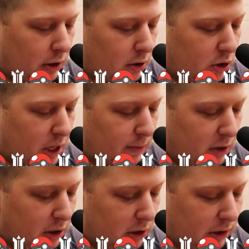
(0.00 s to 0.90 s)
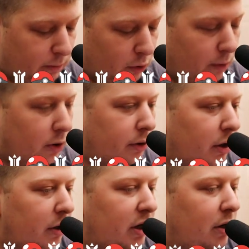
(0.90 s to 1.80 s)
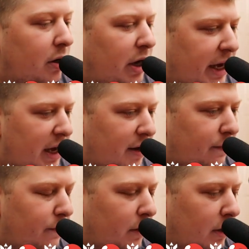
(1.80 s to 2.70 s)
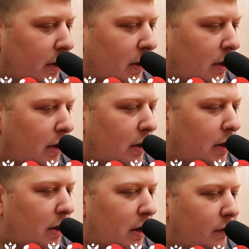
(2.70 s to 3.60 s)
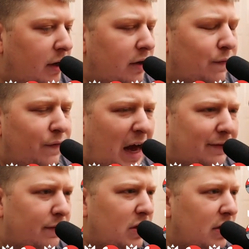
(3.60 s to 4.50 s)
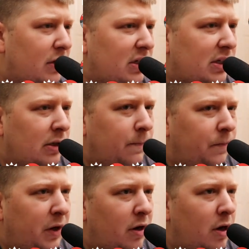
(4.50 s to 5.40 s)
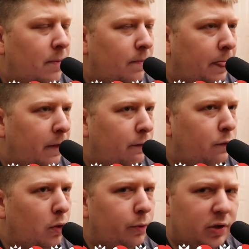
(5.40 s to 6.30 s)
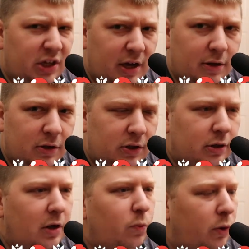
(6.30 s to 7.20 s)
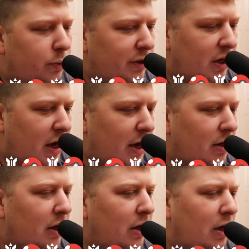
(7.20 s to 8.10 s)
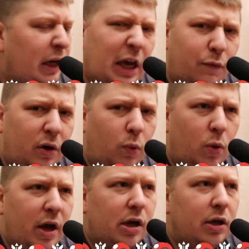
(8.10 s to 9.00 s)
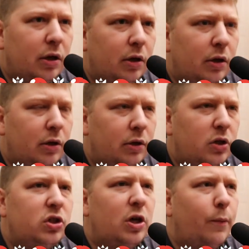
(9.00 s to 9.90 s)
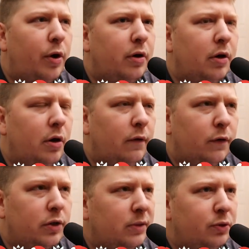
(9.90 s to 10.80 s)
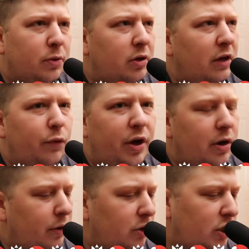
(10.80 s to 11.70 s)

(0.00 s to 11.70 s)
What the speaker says: the Japanese promo card here. I graded 5 of these. 4 were 10s and 1 was a 9. I gave one away to someone for some sort of giveaway here on the